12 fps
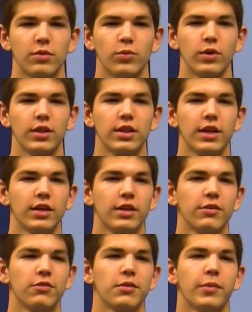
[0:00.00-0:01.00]
One thing
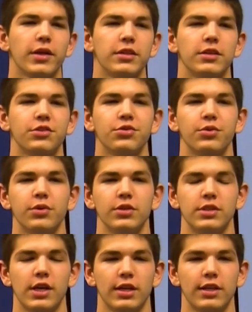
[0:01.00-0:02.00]
different about this
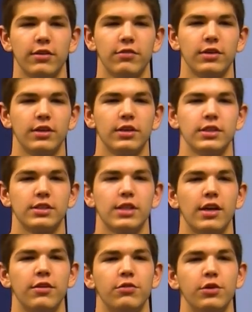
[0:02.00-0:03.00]
rewards activity is
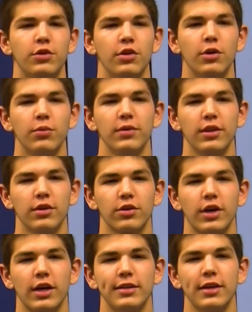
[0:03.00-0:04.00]
that if you don't meet the
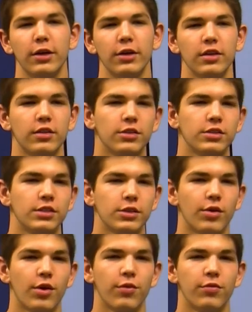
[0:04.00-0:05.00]
criteria, there's
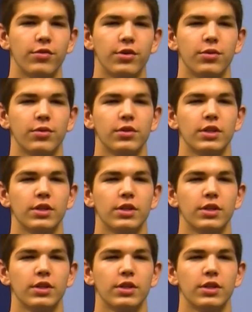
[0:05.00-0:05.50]
still hope for you.